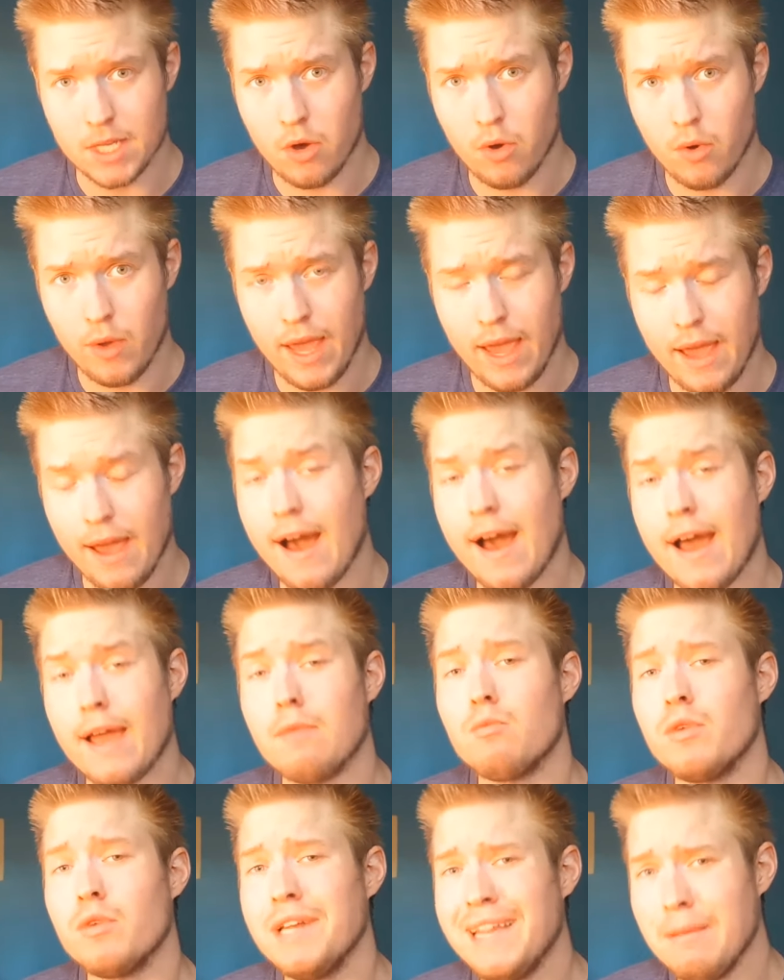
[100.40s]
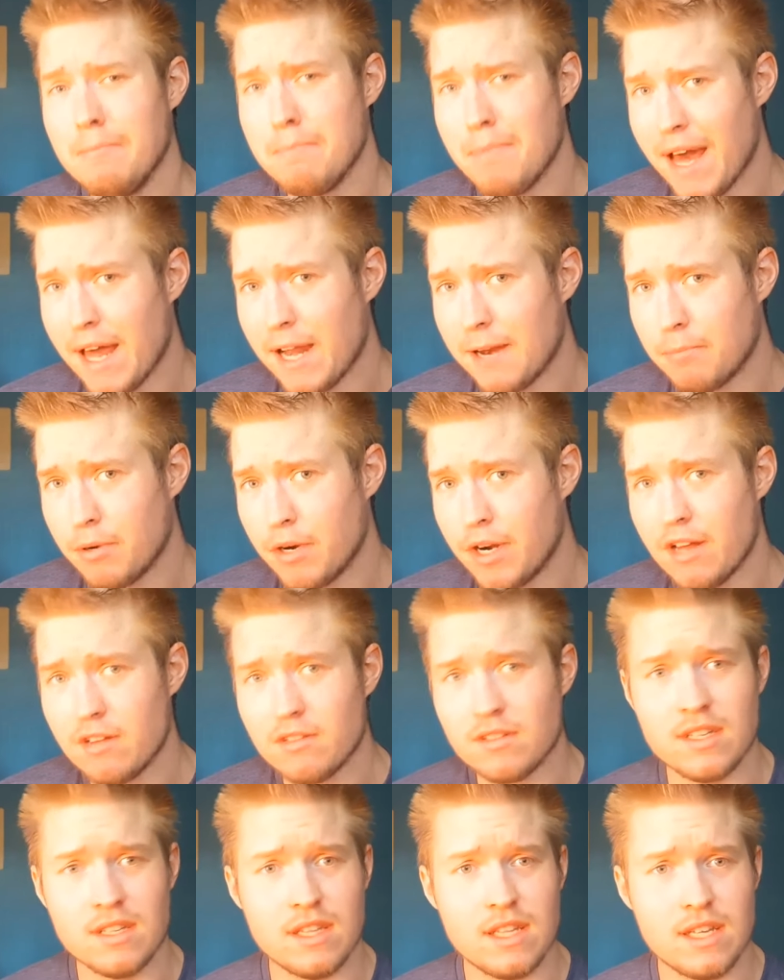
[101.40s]
Okay, I'm really bad at
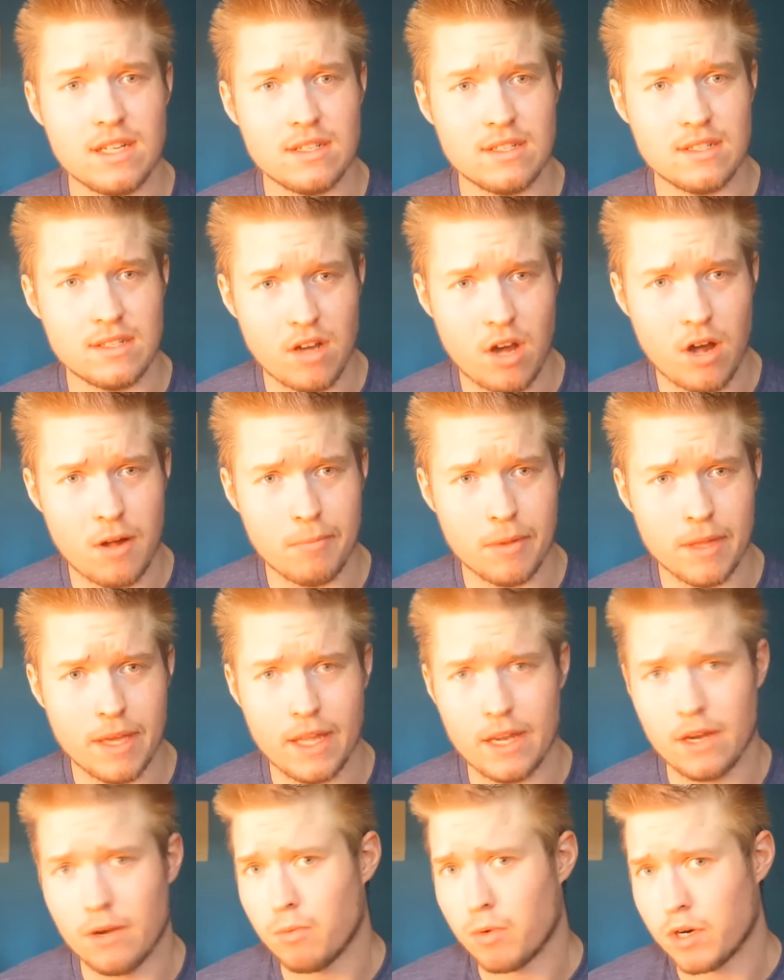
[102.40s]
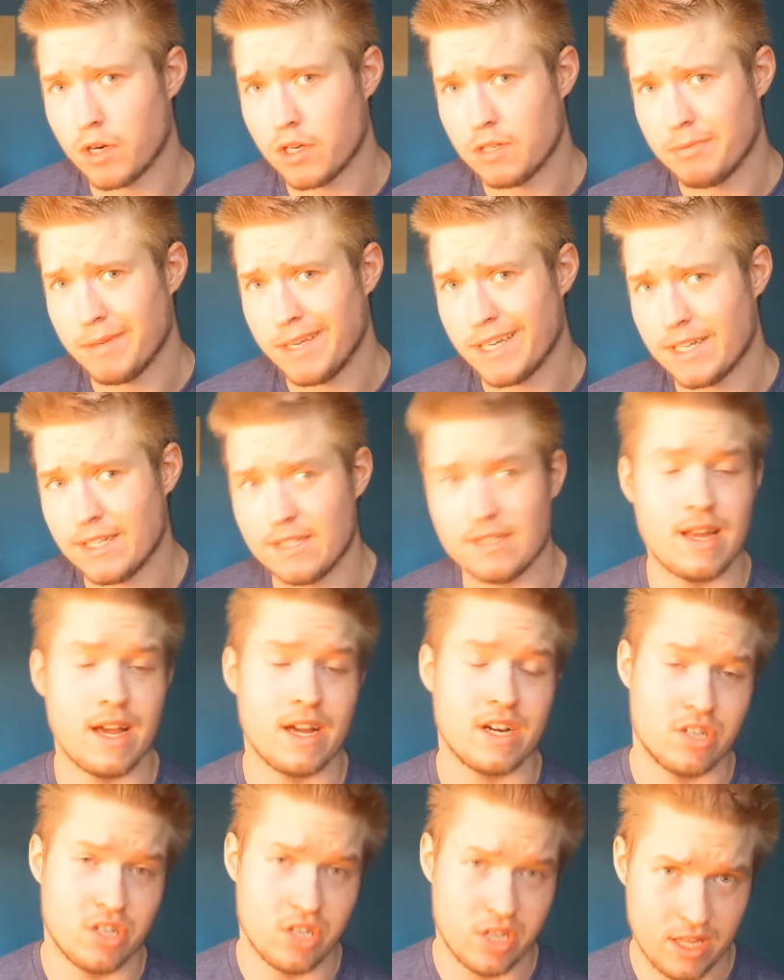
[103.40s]
pronouncing these complicated words because
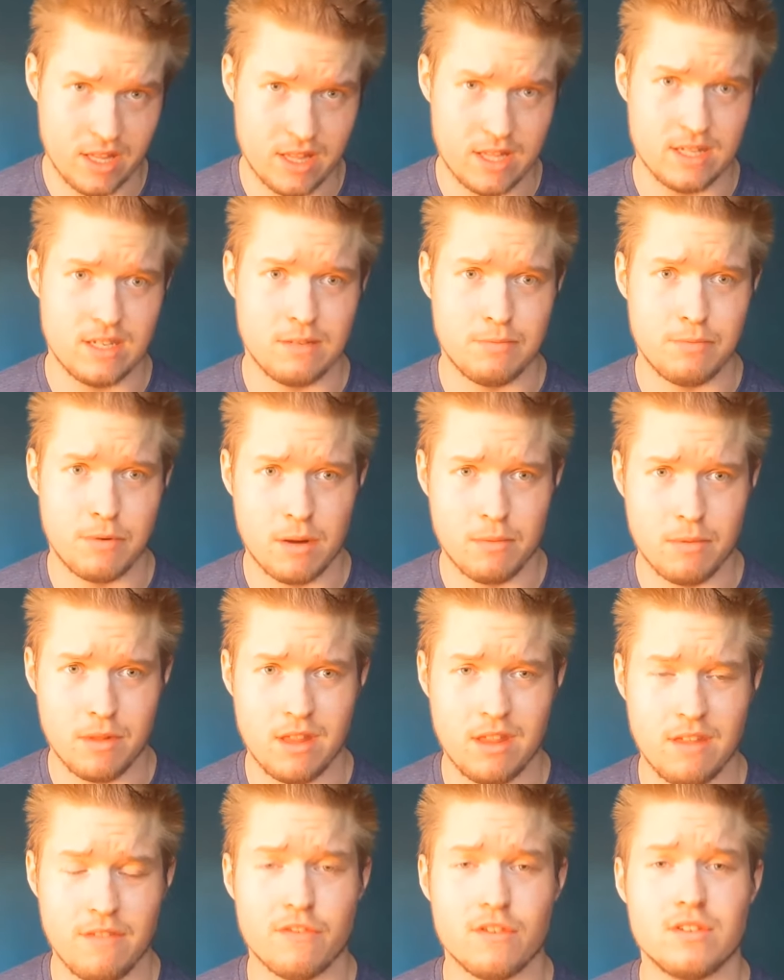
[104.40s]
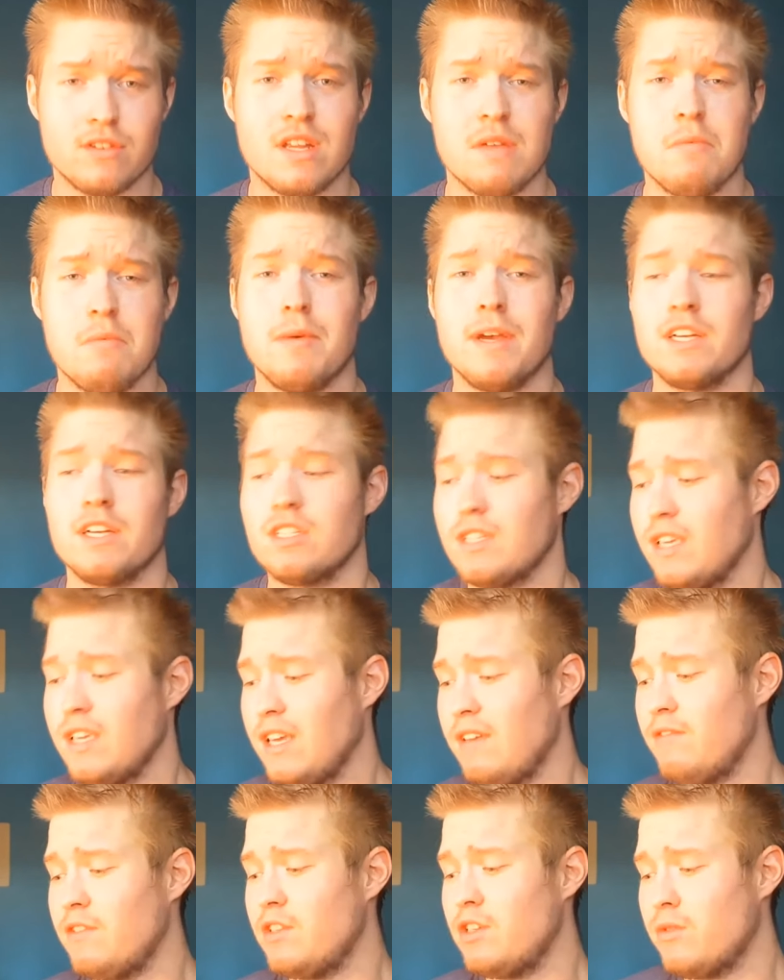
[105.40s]
actually this is probably the first time I'm actually
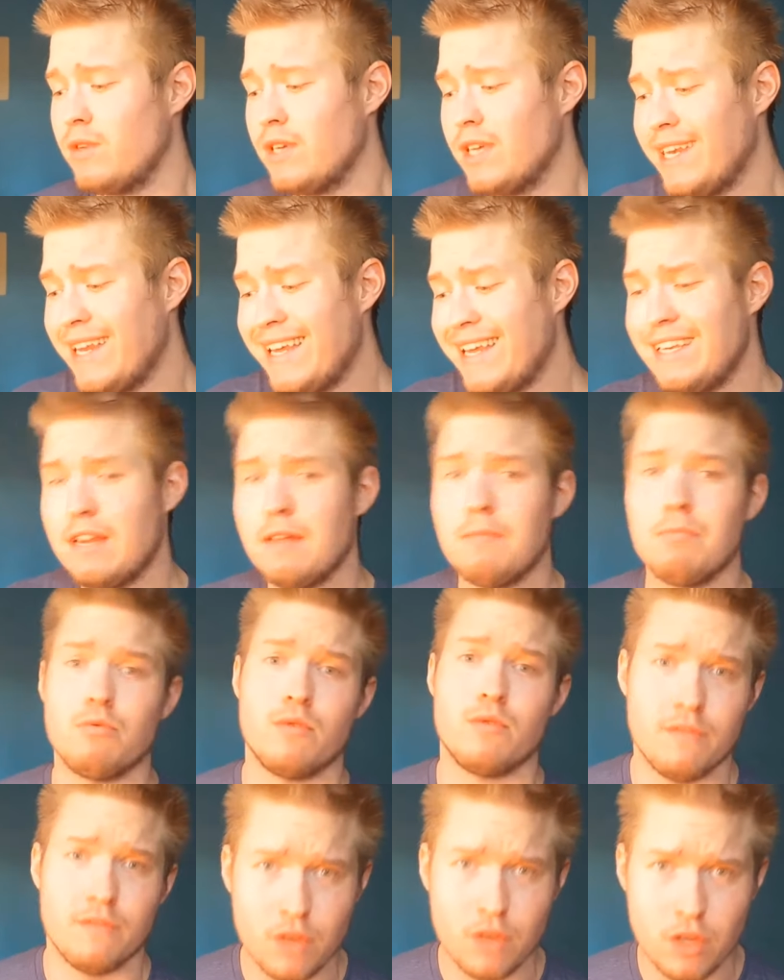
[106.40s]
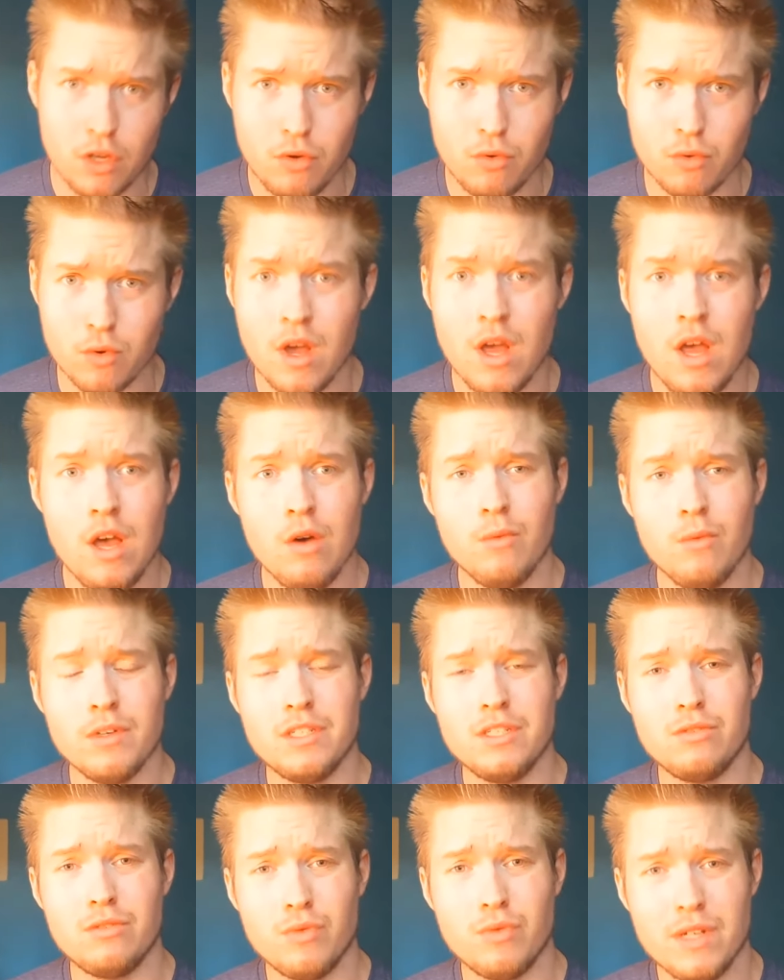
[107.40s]
even doing an in-depth review, which
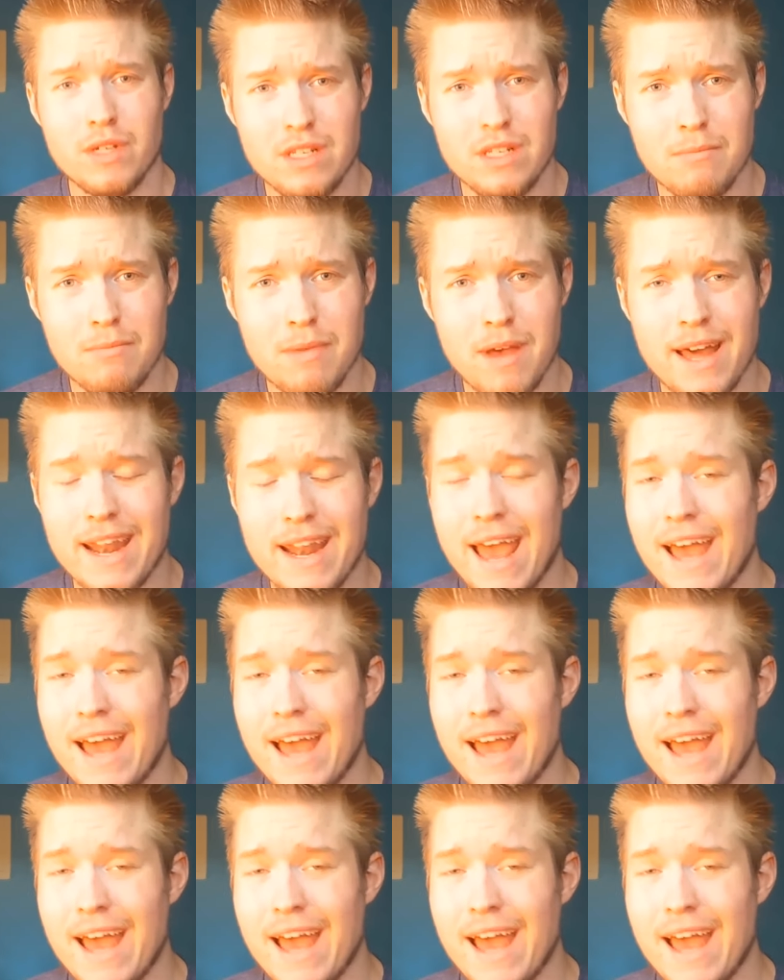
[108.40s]
is really bad.